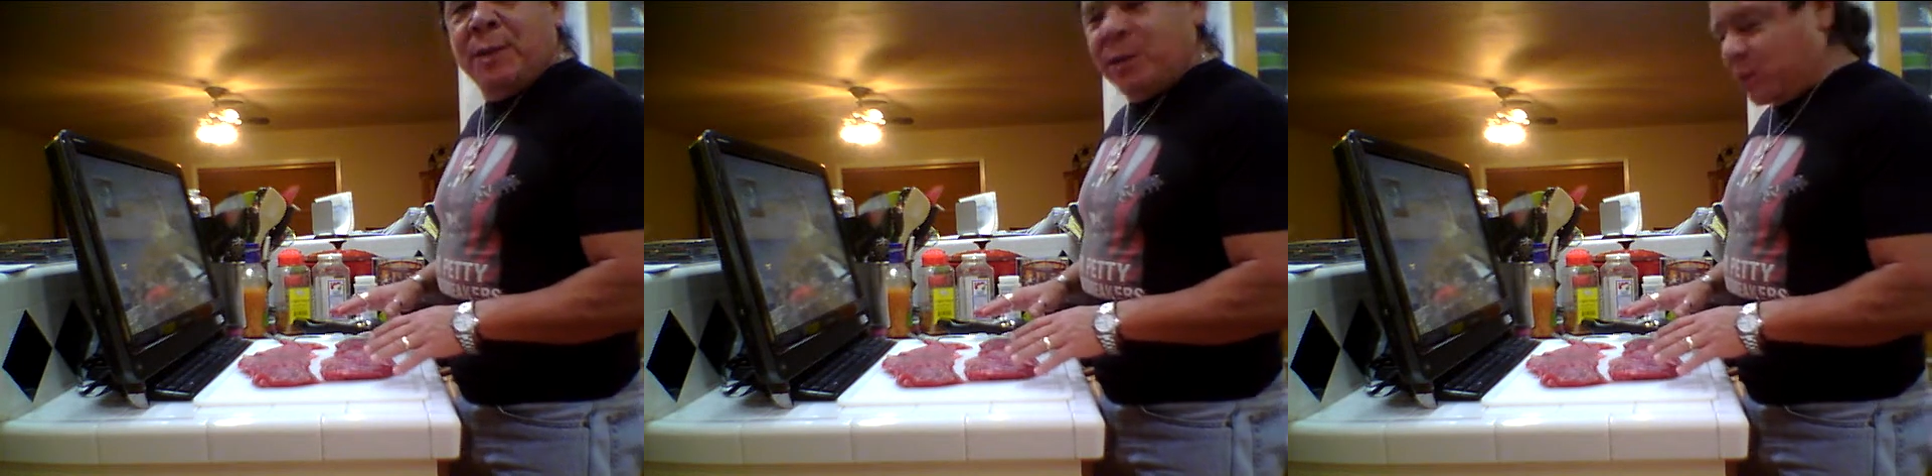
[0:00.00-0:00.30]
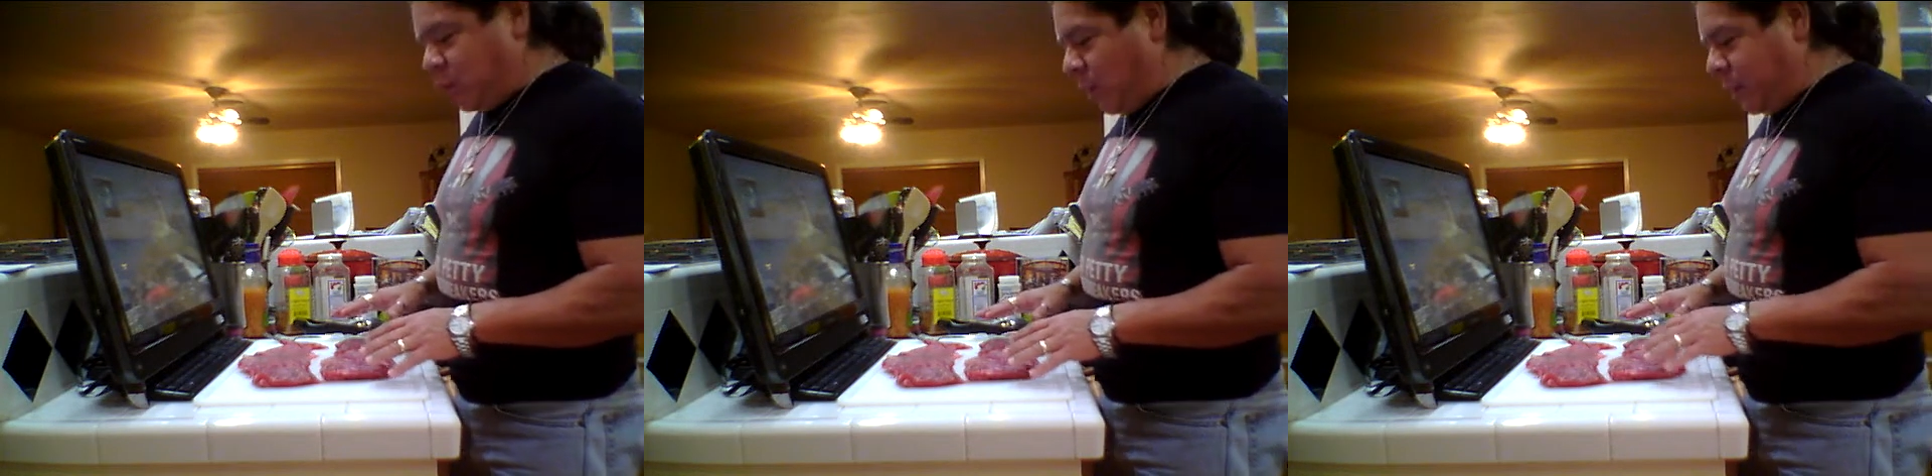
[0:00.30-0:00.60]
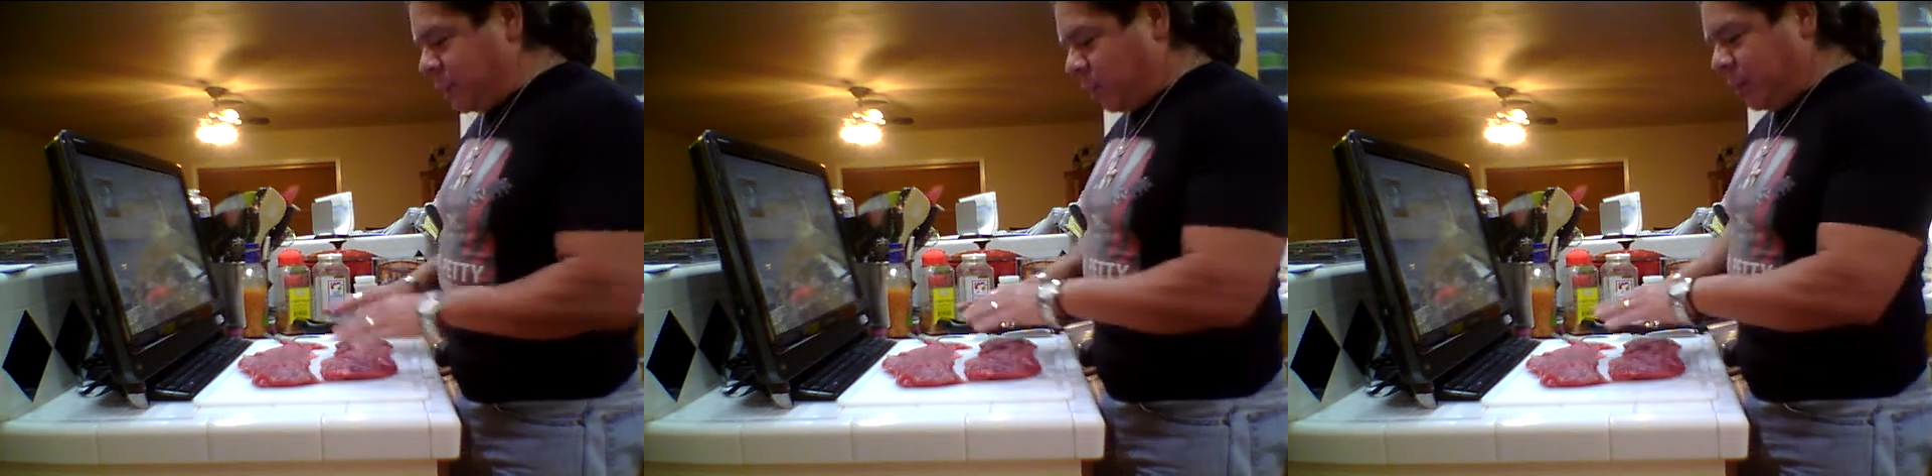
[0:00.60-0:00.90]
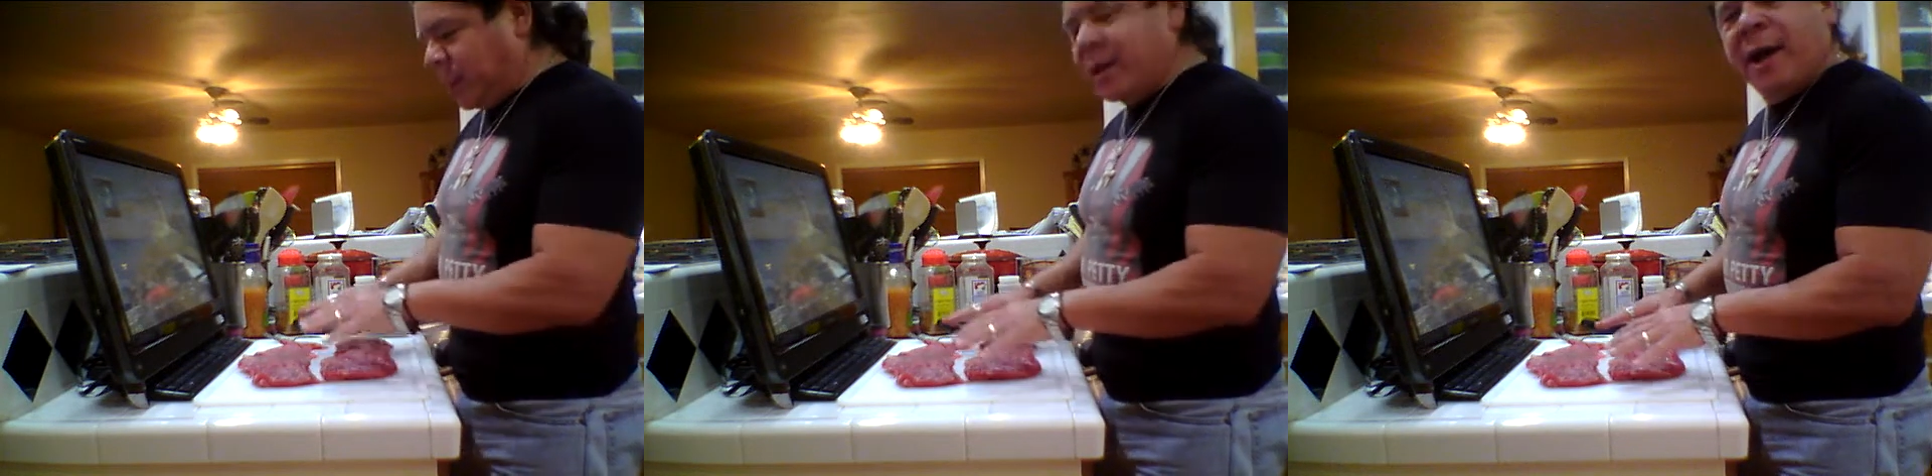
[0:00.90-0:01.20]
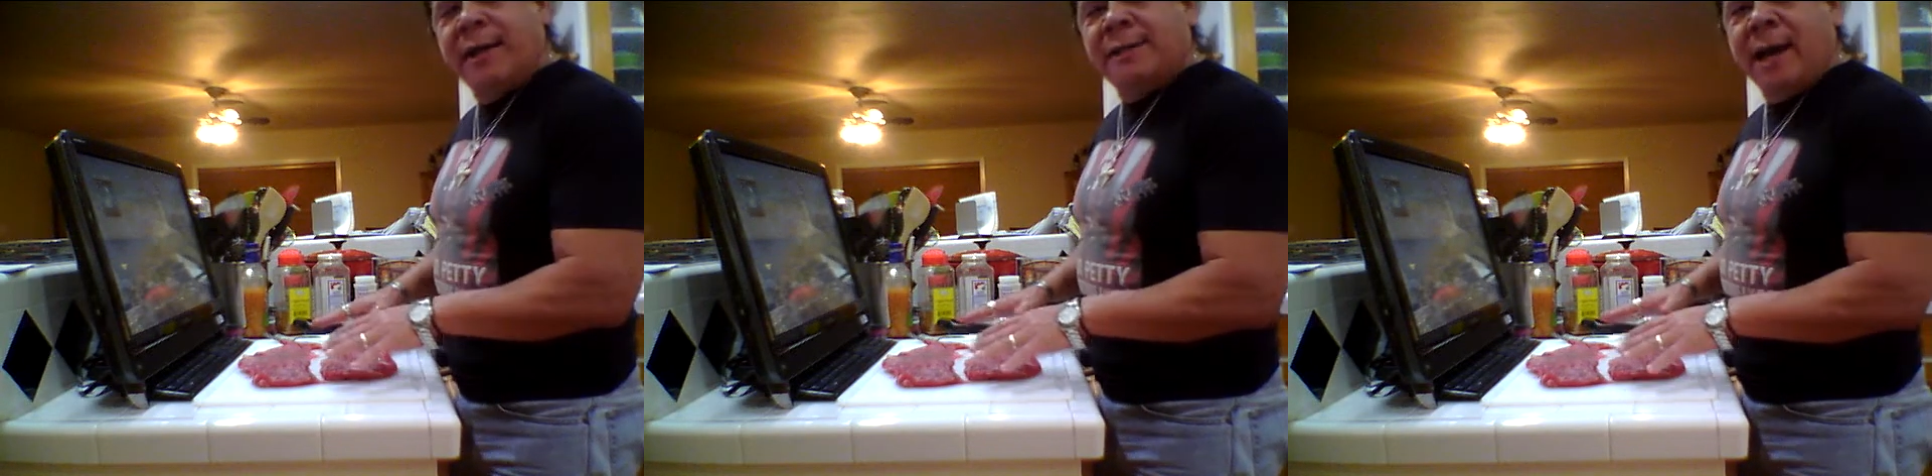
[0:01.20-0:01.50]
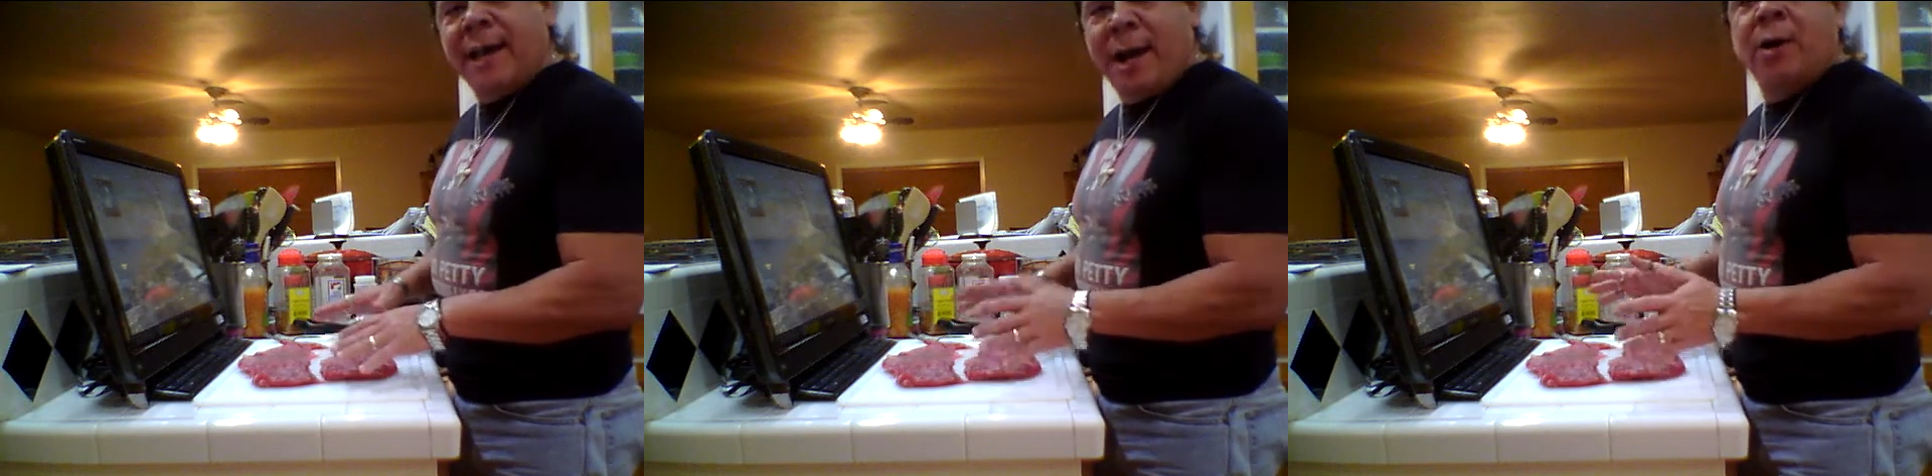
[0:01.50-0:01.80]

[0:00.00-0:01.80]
the stores, they'll put the nice side out,